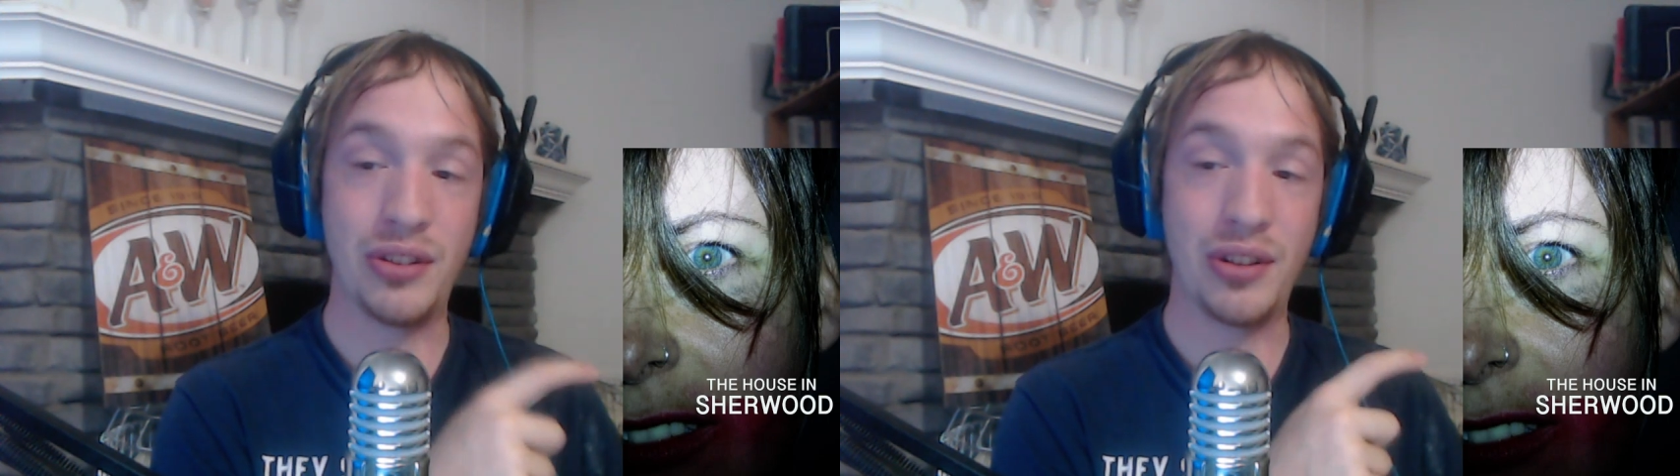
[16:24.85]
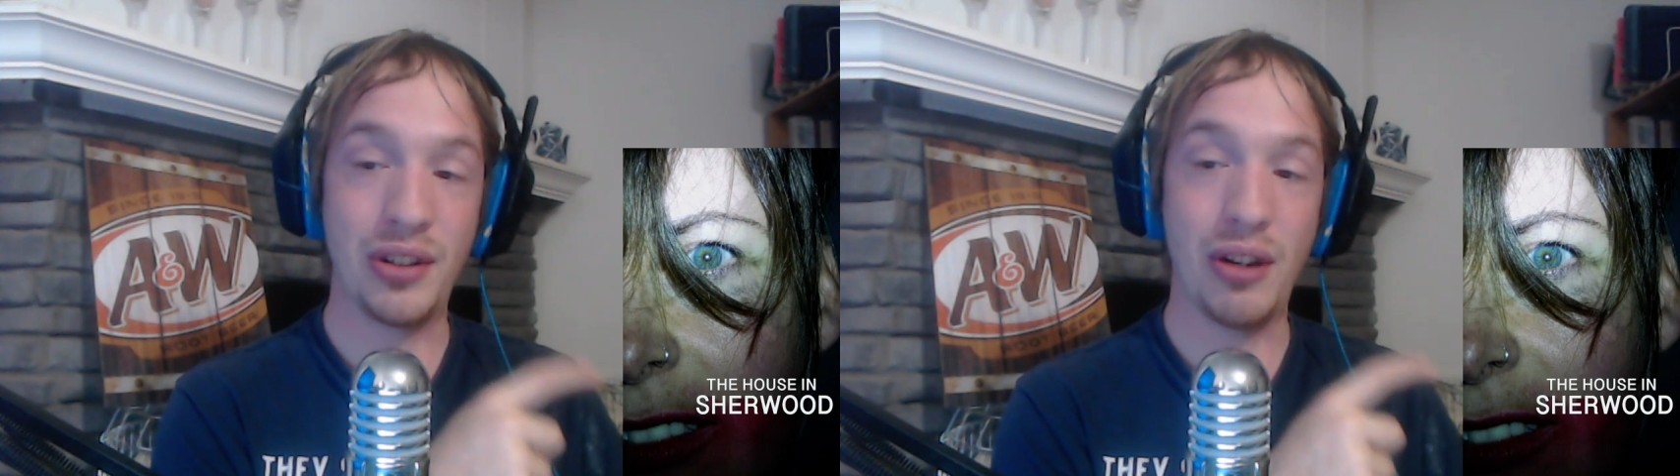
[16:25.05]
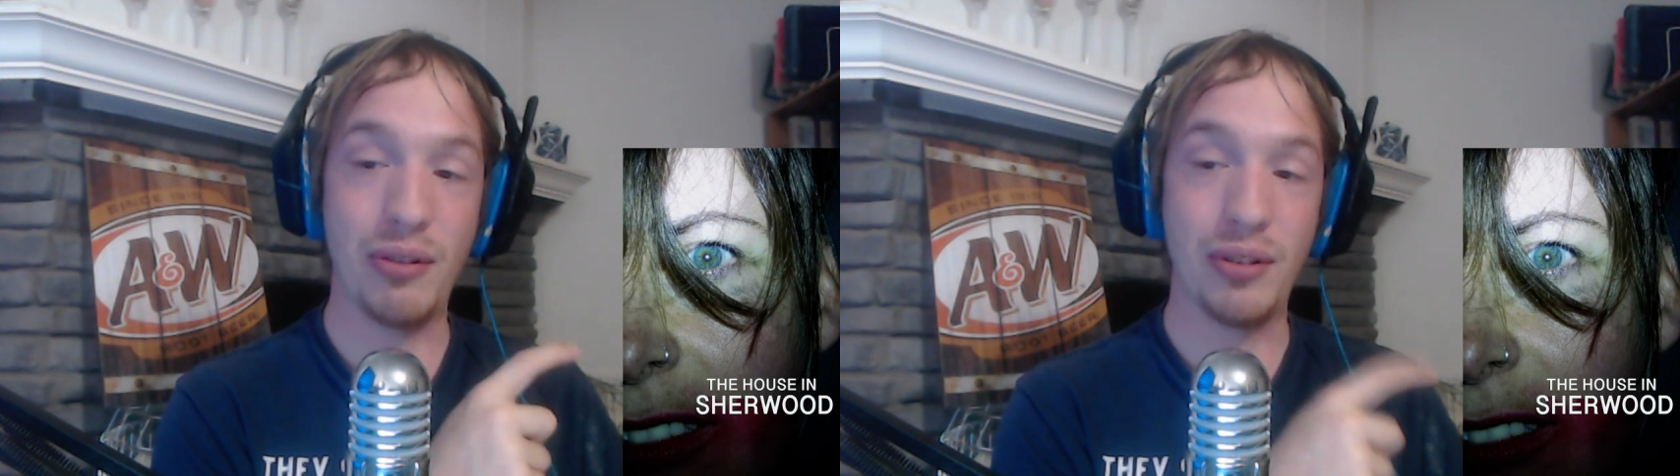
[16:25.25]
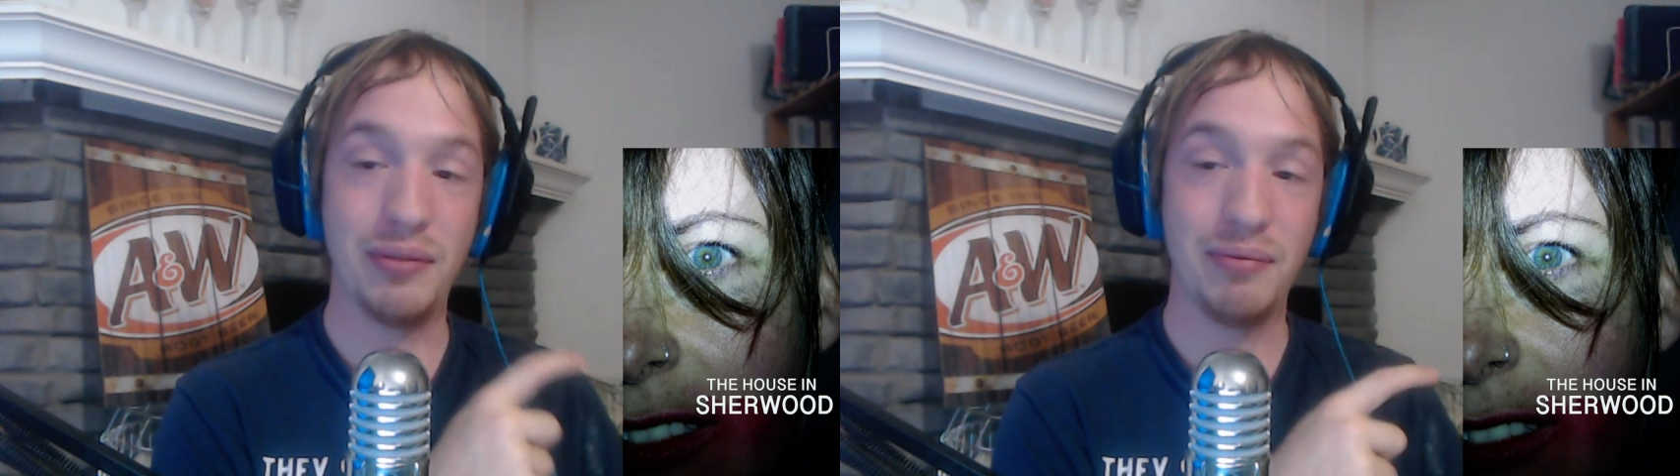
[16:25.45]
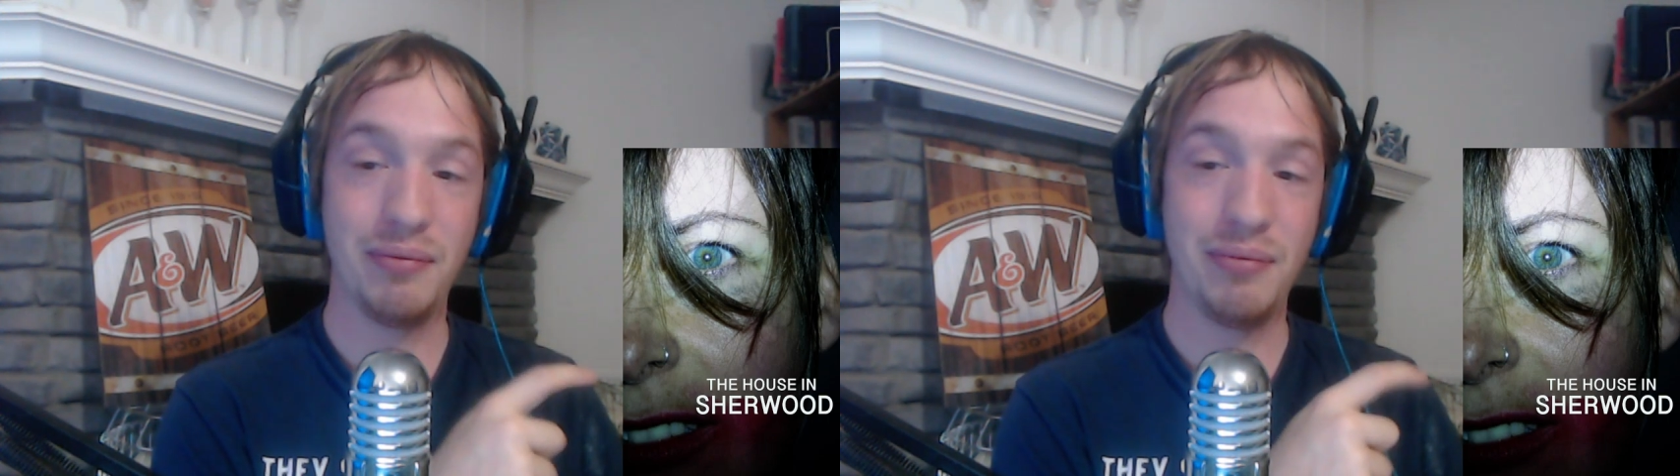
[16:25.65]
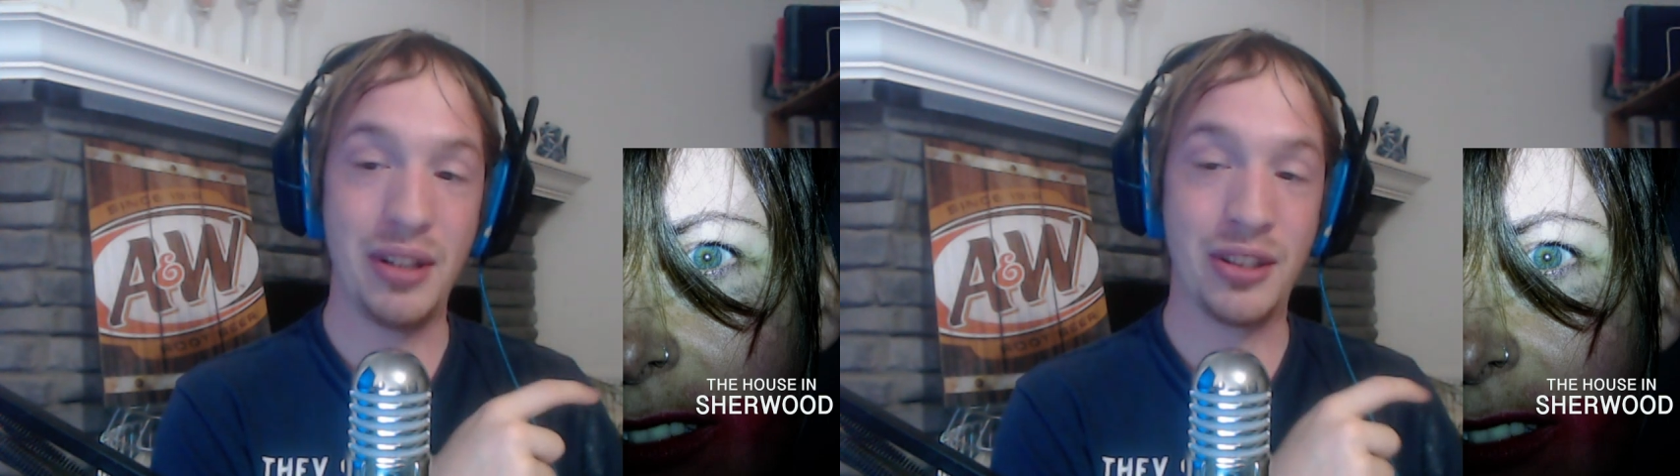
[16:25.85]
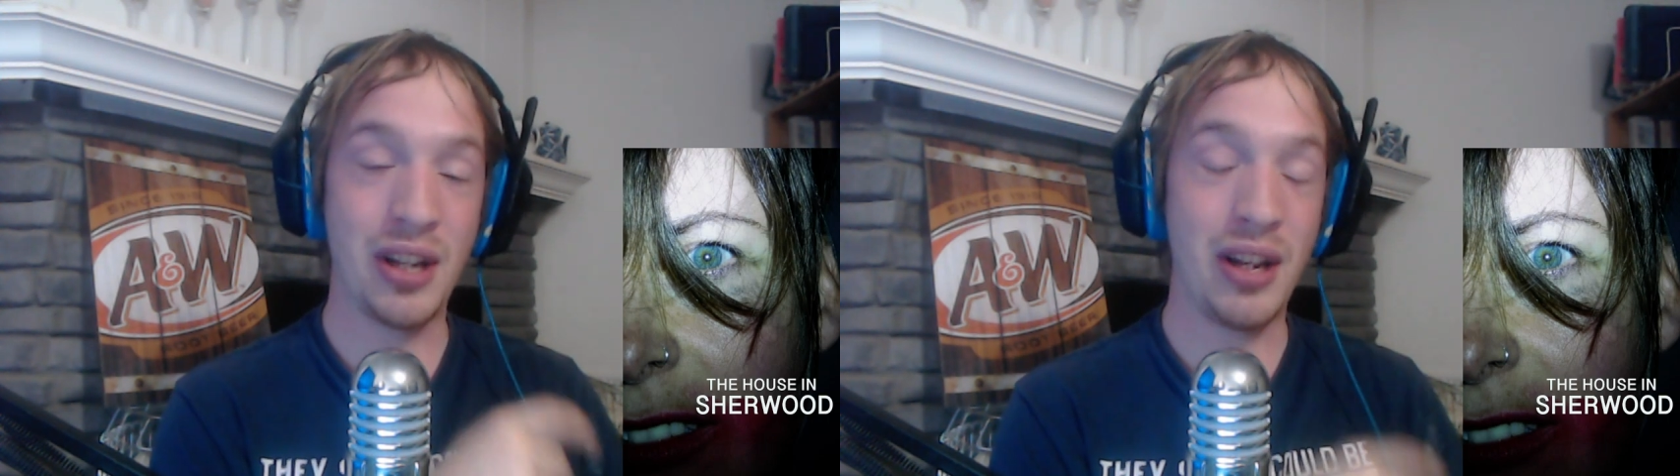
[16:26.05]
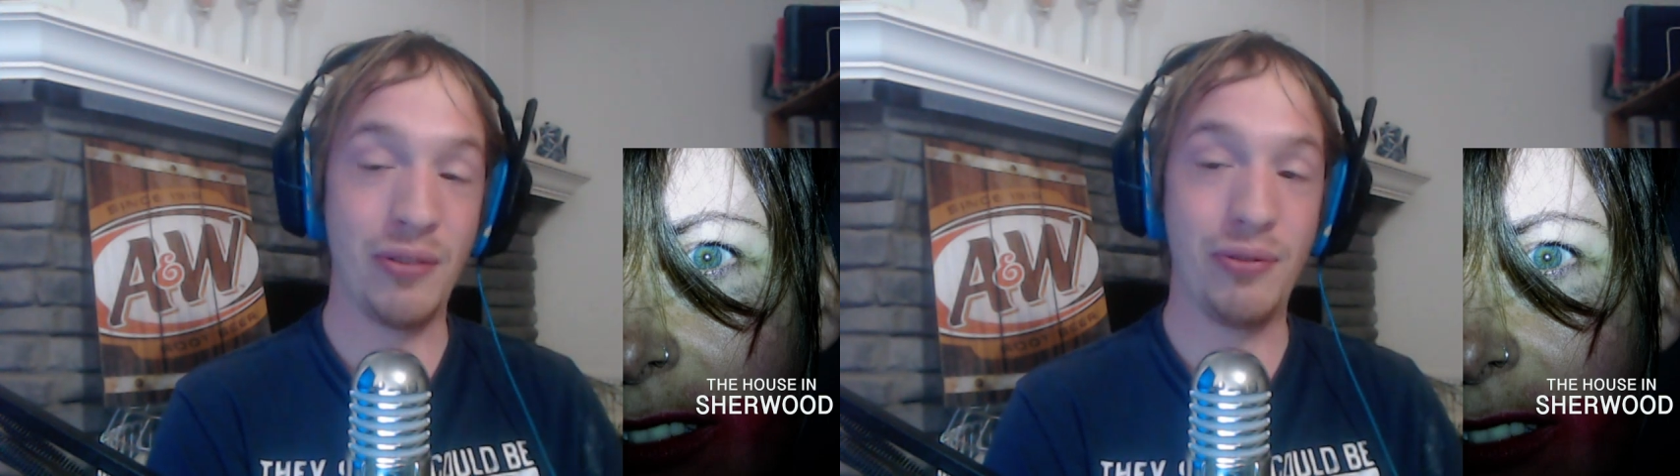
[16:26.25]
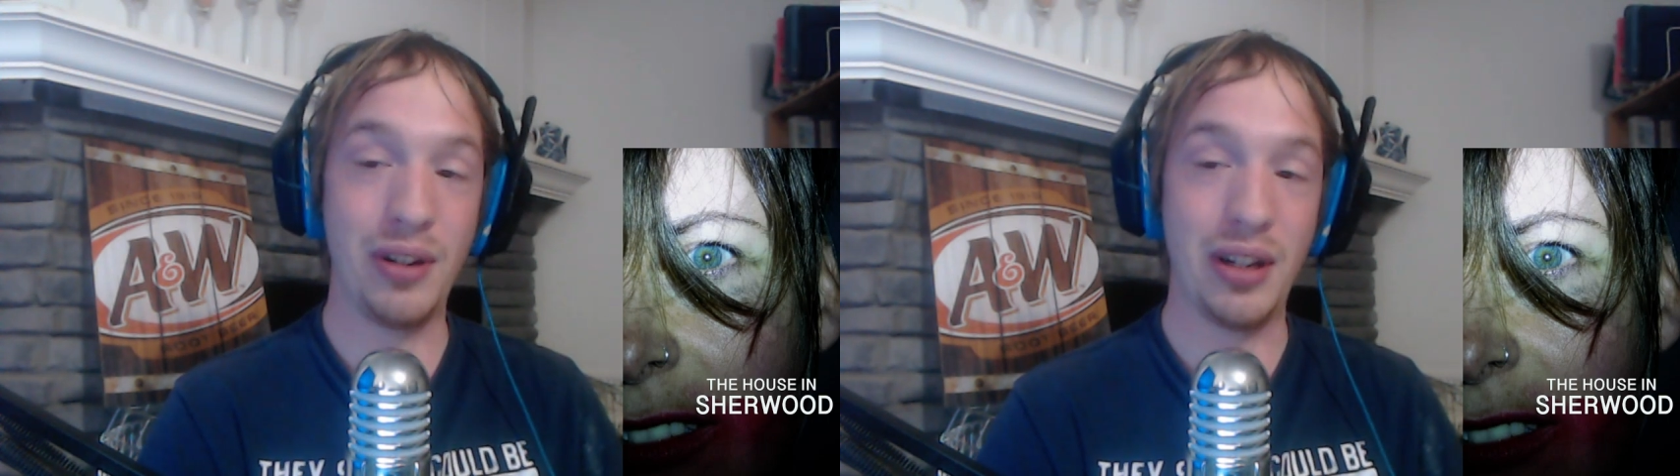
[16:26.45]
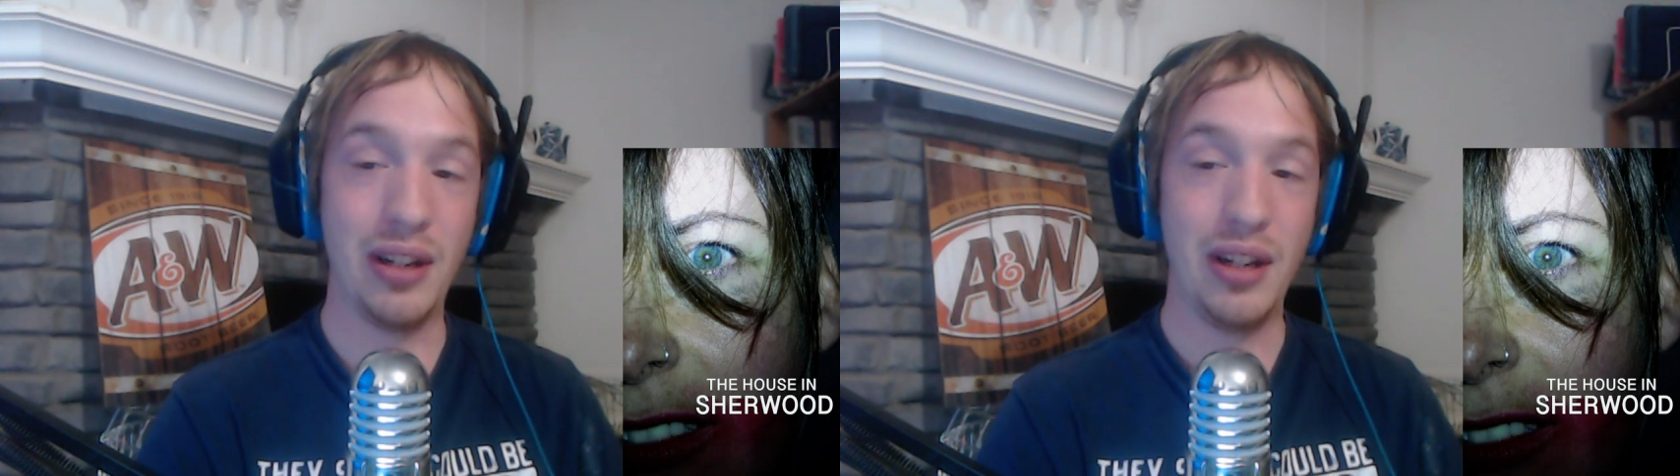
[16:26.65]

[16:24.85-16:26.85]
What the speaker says: the Karen. It's kind of funny.